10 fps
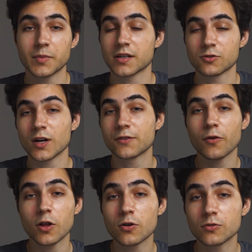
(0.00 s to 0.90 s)
because what
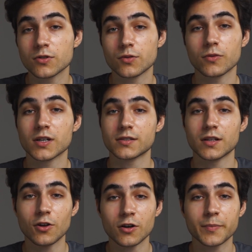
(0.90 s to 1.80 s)
followed was
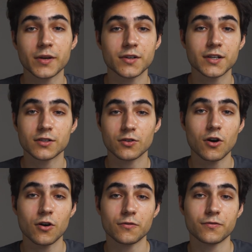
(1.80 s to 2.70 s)
a long period
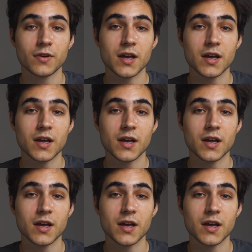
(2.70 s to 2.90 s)
of